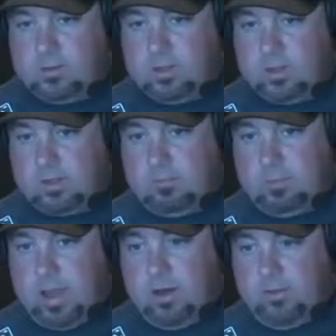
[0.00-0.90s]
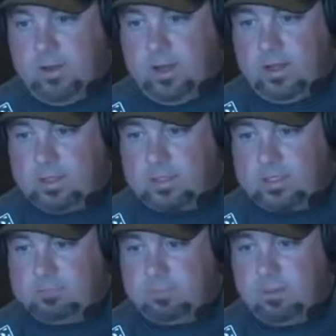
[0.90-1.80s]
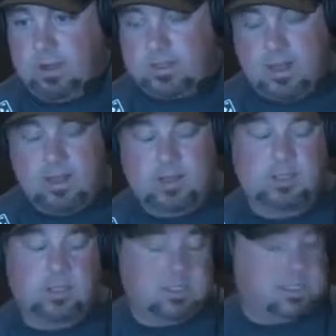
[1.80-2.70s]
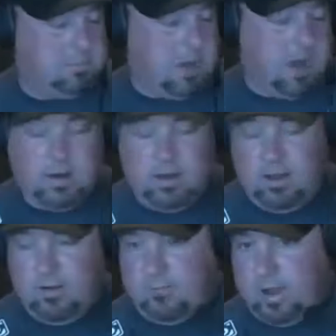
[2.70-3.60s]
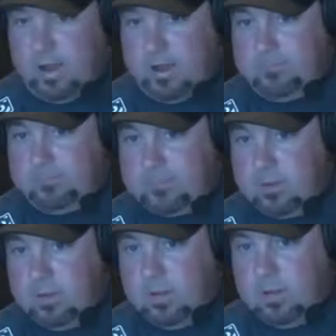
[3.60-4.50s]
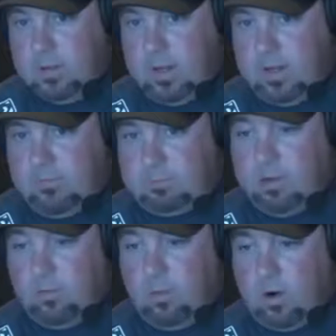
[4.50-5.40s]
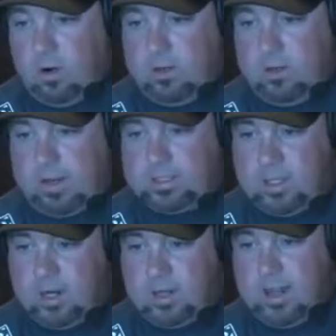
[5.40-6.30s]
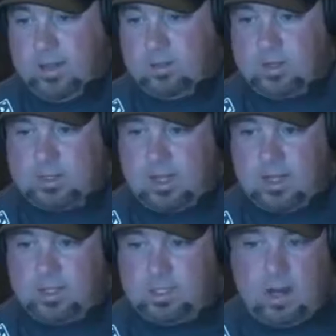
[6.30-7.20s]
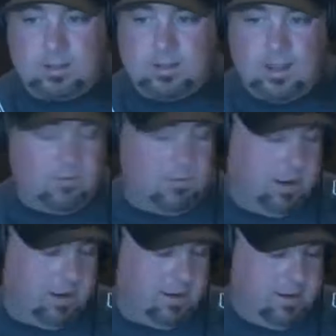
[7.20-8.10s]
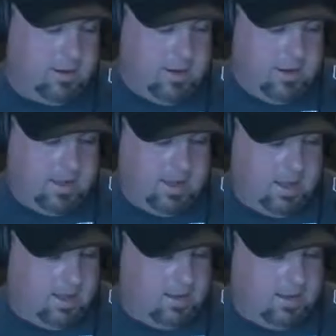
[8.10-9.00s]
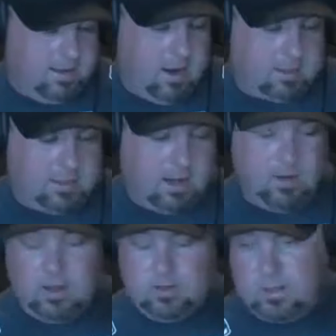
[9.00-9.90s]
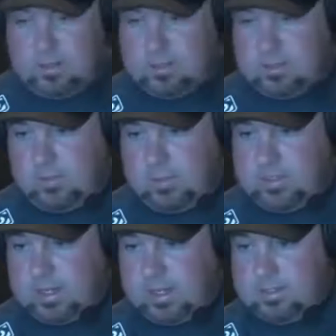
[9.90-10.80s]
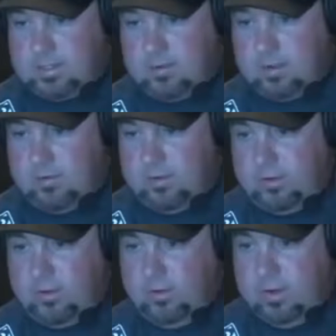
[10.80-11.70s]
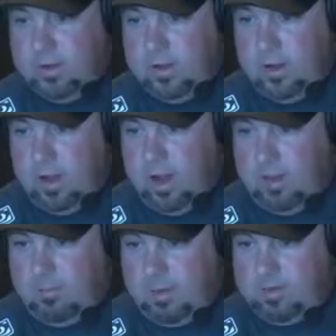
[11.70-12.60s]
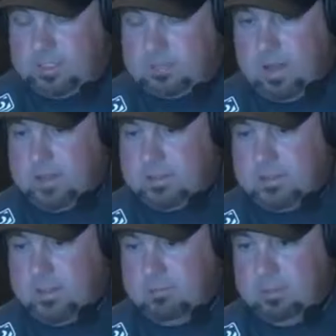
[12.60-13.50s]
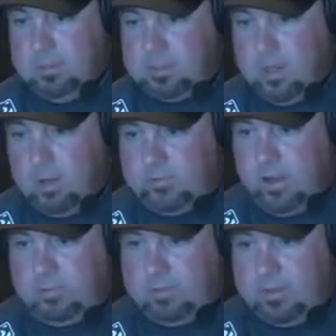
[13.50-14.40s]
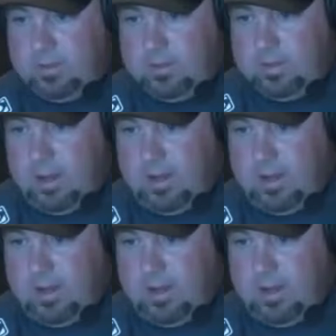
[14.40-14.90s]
who took the bout, uh, took the spot, took the spot of uh, of Brennan Ward against Johnny Hendricks, kind of shocked everybody, and he he knocked out Hendricks 20 seconds into round two. Um, I mean, just blasted him, blew his nose up, oh,